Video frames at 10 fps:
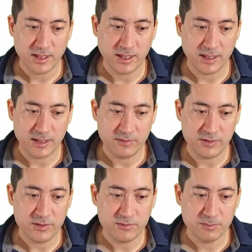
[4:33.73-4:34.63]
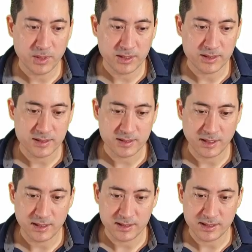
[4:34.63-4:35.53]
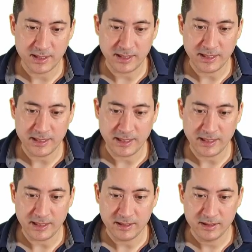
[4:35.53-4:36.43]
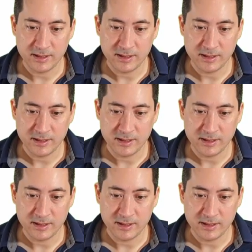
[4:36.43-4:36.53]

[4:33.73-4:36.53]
And if you minus, say, Na,